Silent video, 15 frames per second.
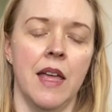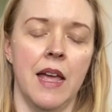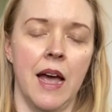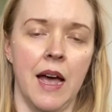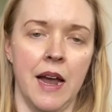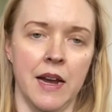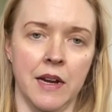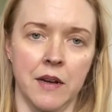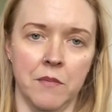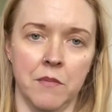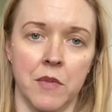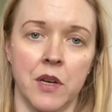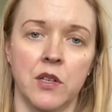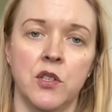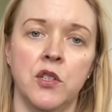
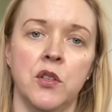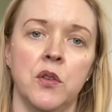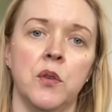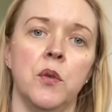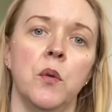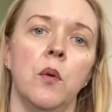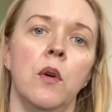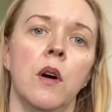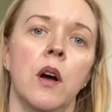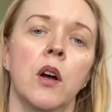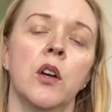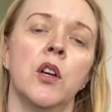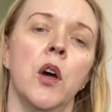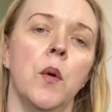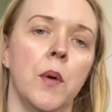item to
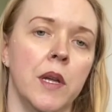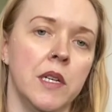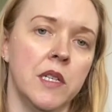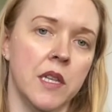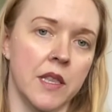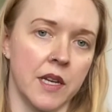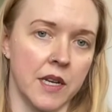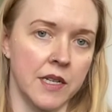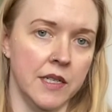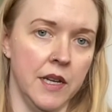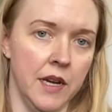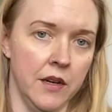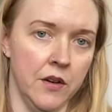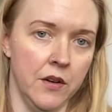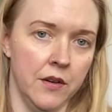go into the
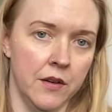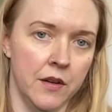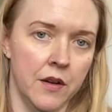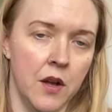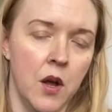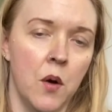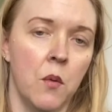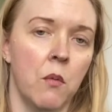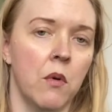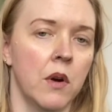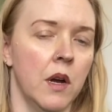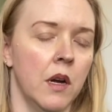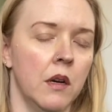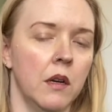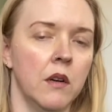container. We're
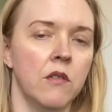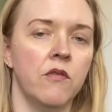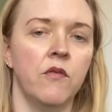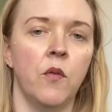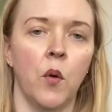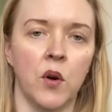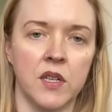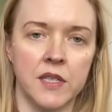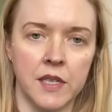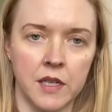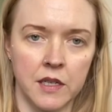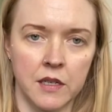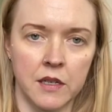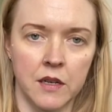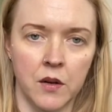not going to force
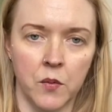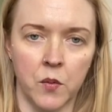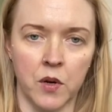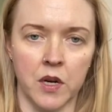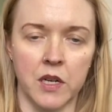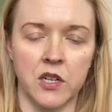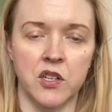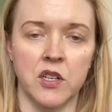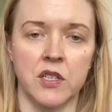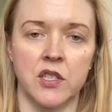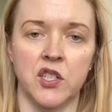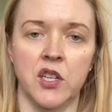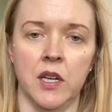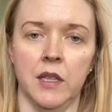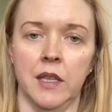it. We're going to just
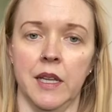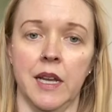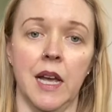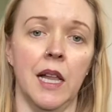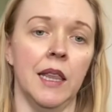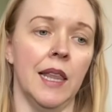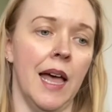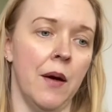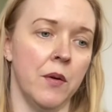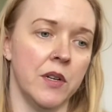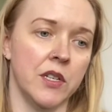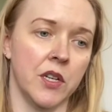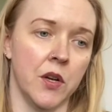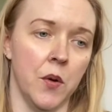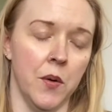gently allow it
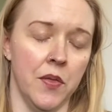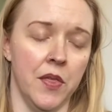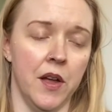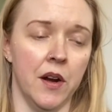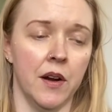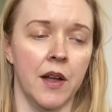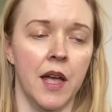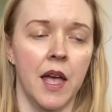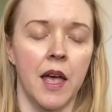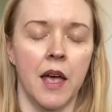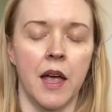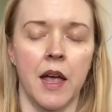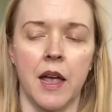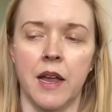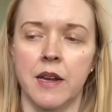to go in there.
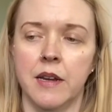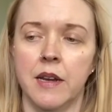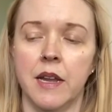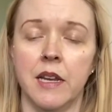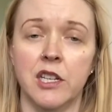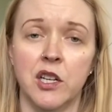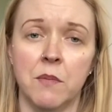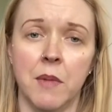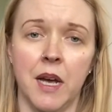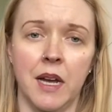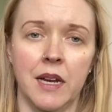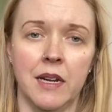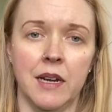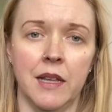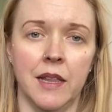And in your
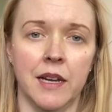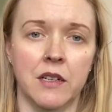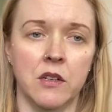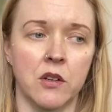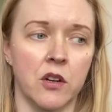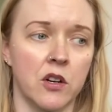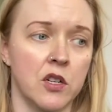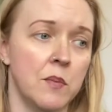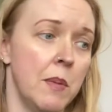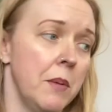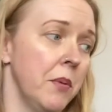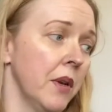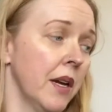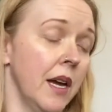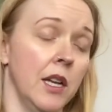mind, I like to encourage people
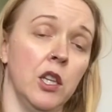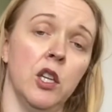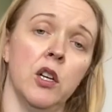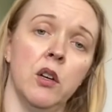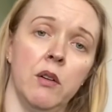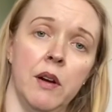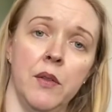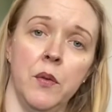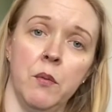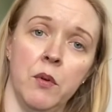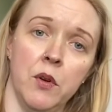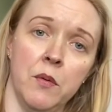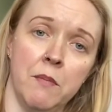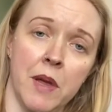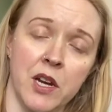to kind of look around the
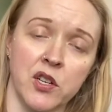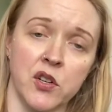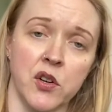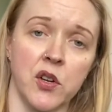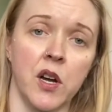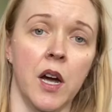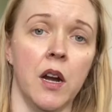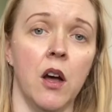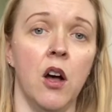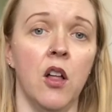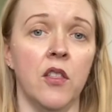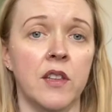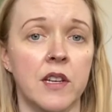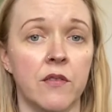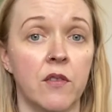room, make sure you got all
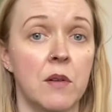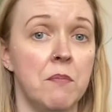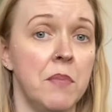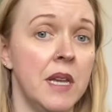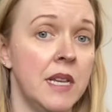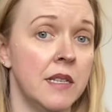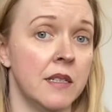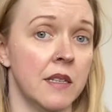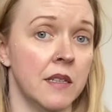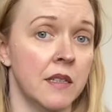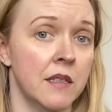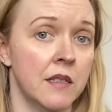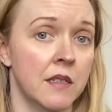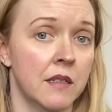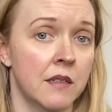the different
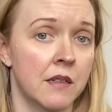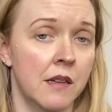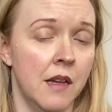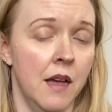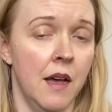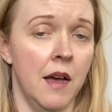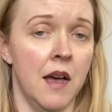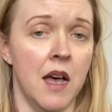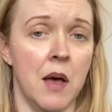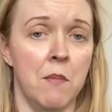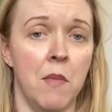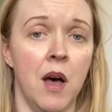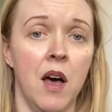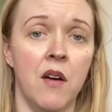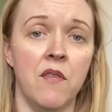pieces um,
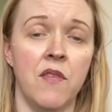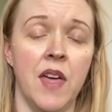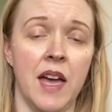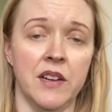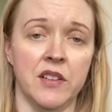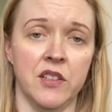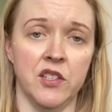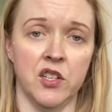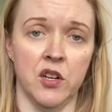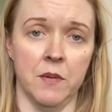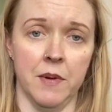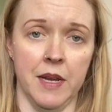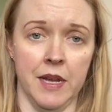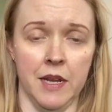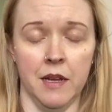of that
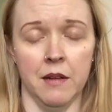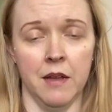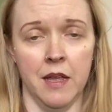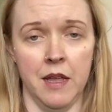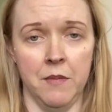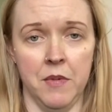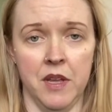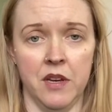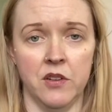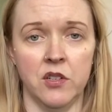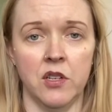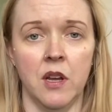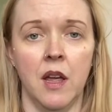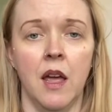disturbing image